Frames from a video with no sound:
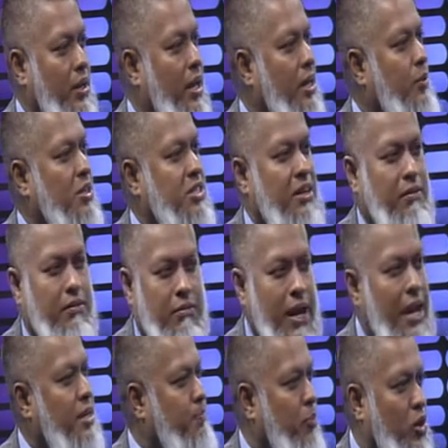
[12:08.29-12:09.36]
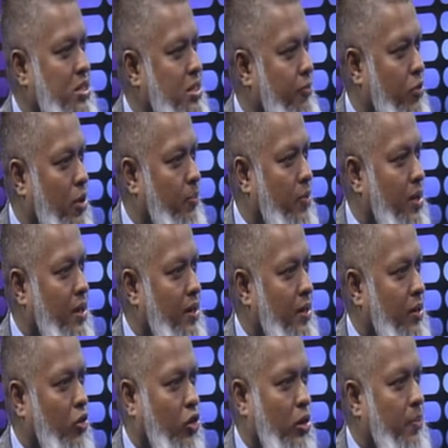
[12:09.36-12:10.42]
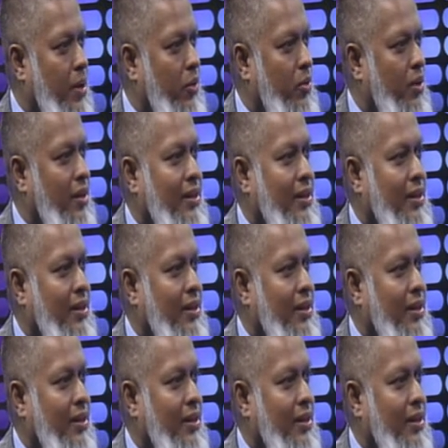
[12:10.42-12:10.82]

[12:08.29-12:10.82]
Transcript: It was a great policy from Gordon Brown.